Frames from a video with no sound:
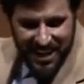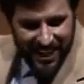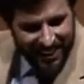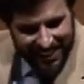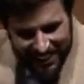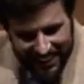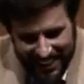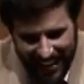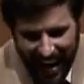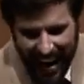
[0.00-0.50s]
uh,
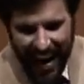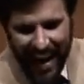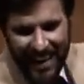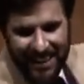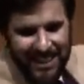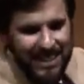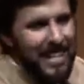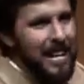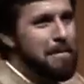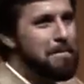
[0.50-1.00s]

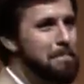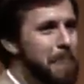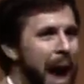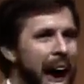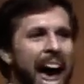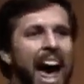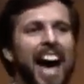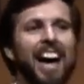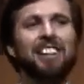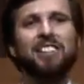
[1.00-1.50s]
dancing,
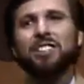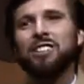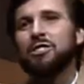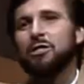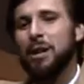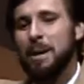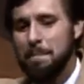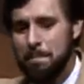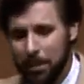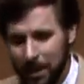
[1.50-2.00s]

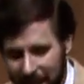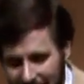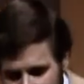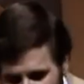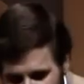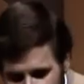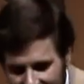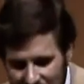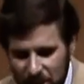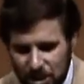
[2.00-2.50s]
pageantry,
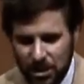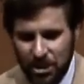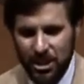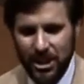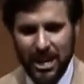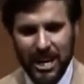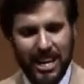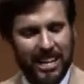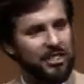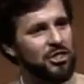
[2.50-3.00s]
plays,
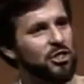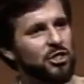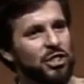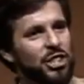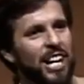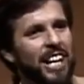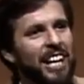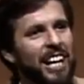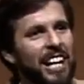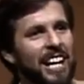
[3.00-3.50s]
skits,
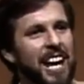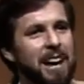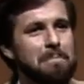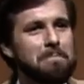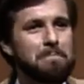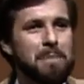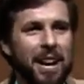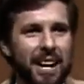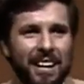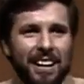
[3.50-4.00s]
singing,
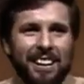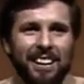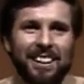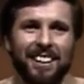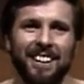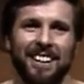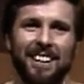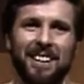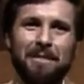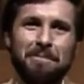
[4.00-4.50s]
and many,
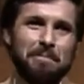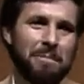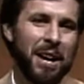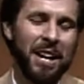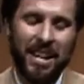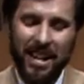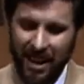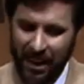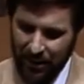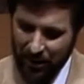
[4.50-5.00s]

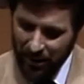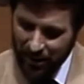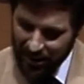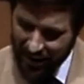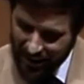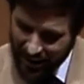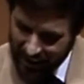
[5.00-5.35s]
many other